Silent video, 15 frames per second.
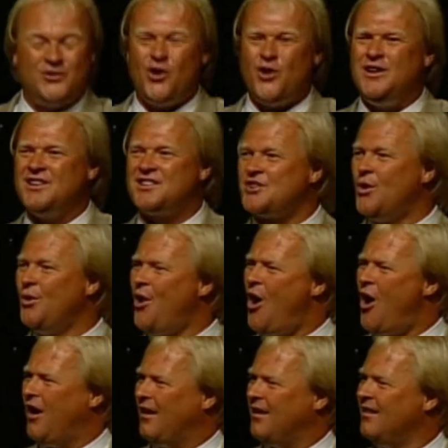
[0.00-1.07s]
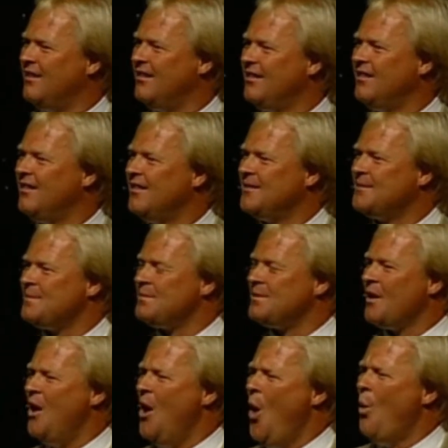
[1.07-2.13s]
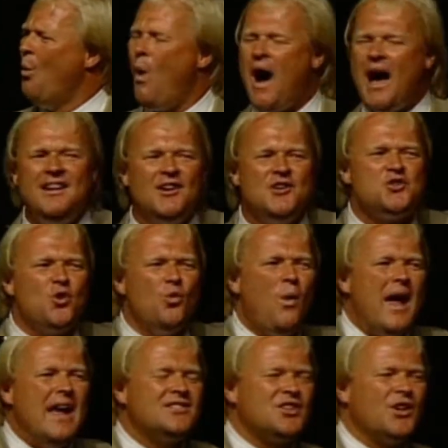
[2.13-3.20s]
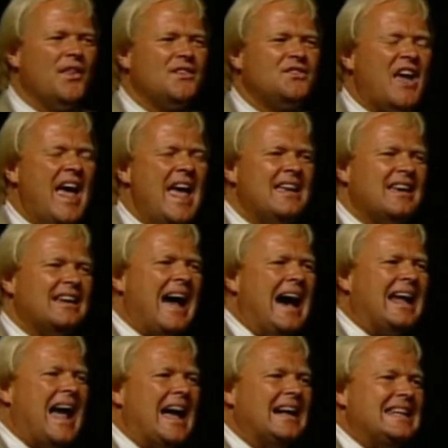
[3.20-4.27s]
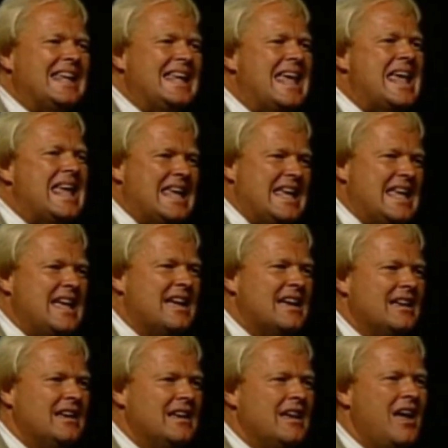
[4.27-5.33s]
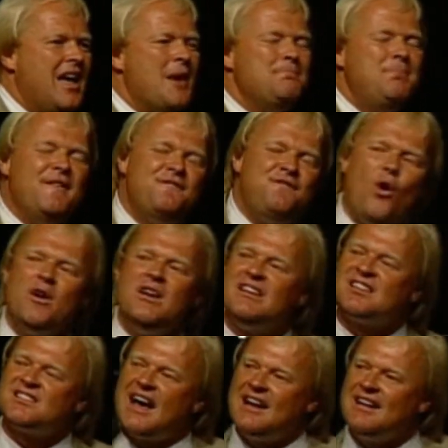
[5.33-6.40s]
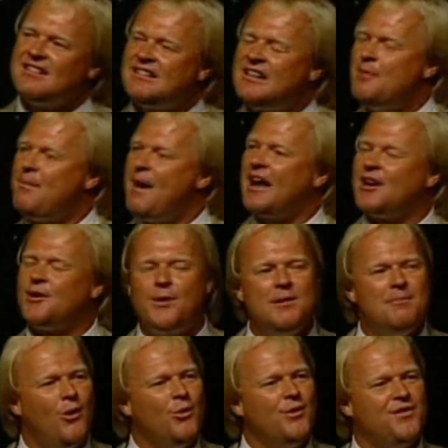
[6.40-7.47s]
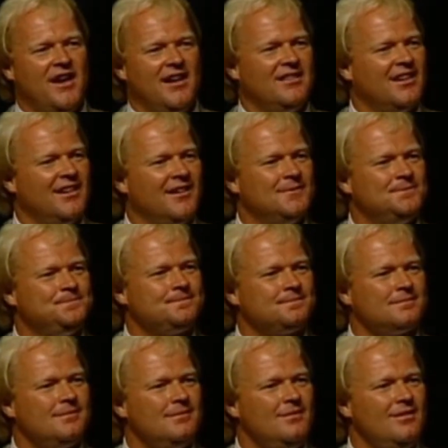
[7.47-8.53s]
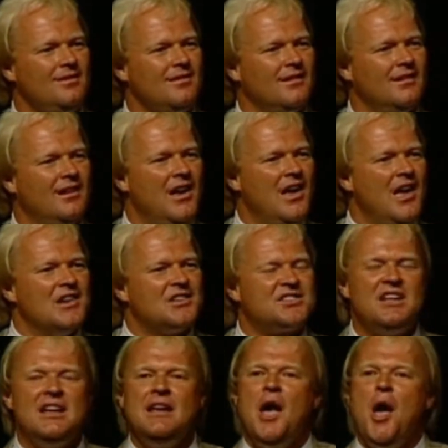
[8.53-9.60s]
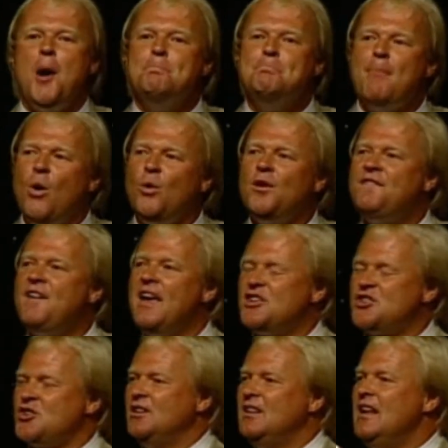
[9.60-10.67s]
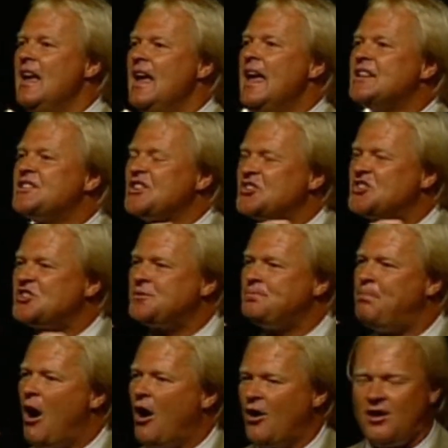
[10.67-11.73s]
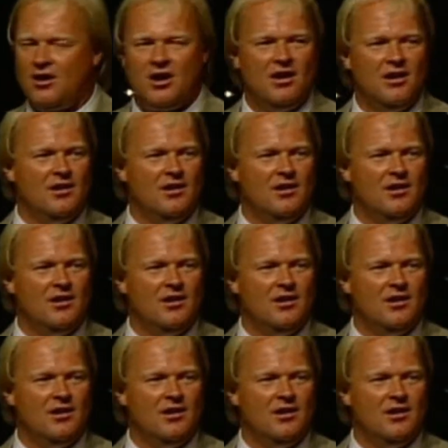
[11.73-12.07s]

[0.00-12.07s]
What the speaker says: took you so long? Why did you wait till the tank got on E before you decided to come back and remotivate? See, motivation is a spark.